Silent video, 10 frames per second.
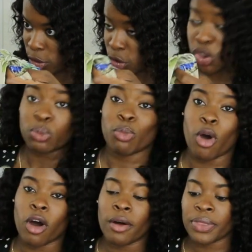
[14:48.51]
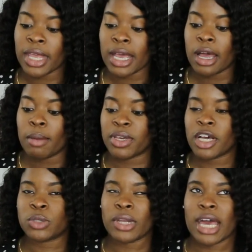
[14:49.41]
small
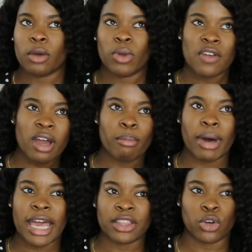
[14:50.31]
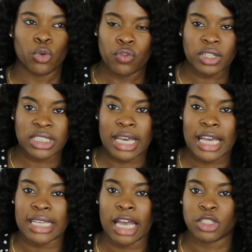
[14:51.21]
because when I whenever I'm buying their
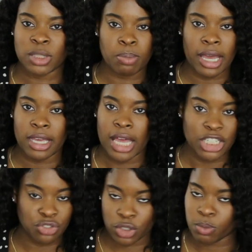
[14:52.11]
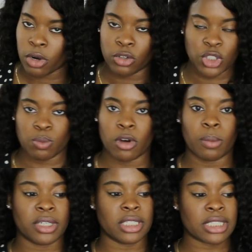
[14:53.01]
oversized, I just buy extra small or small
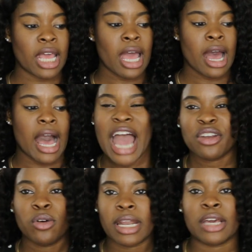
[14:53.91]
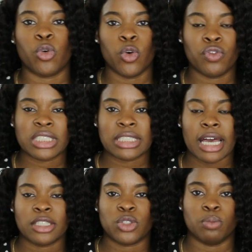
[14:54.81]
because I don't like
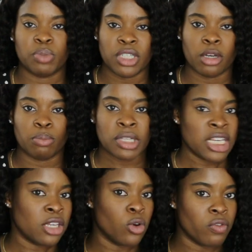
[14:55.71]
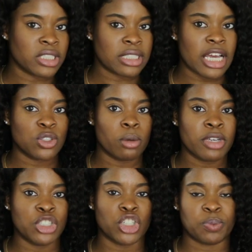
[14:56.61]
oversized to be completely oversized on
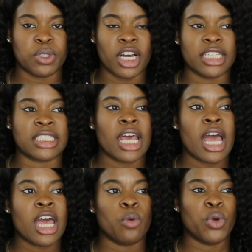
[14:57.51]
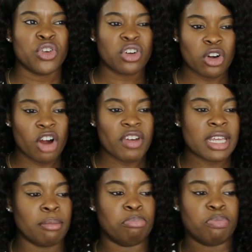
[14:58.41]
me just because when you're
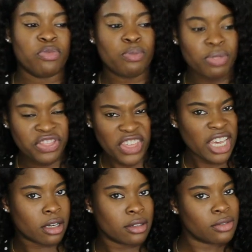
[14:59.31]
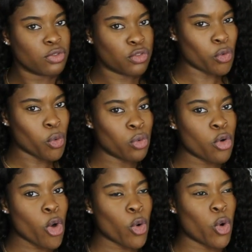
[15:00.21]
already thick, full,
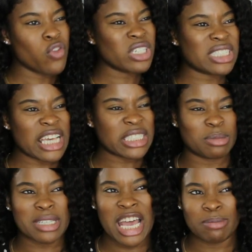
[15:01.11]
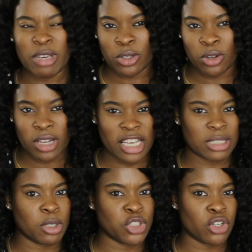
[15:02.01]
oversized sometimes you look like
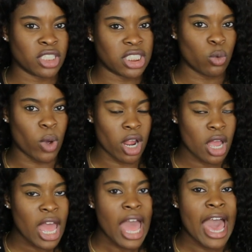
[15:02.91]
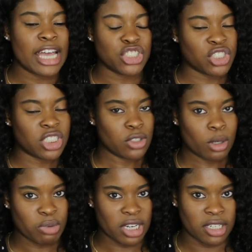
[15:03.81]
it's maternity wear and Chichi is
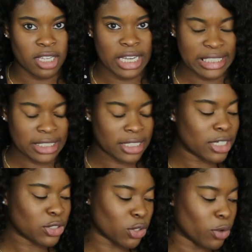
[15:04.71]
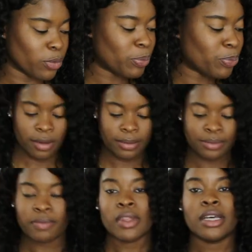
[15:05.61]
not pregnant yet. So
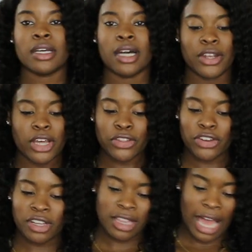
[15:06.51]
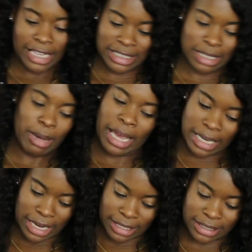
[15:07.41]
another item I
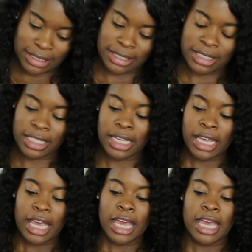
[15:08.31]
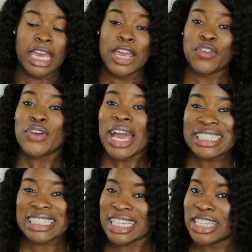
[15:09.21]
got. If you
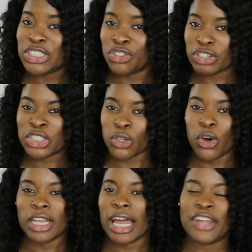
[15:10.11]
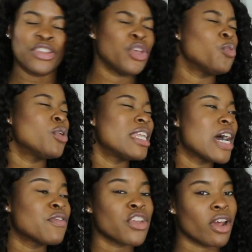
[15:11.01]
guys see this dress online, you would
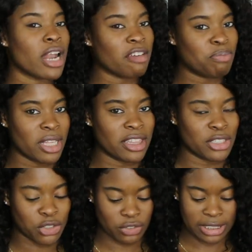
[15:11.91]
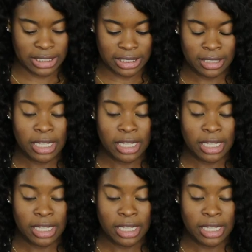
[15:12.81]
never in your life pick this dress.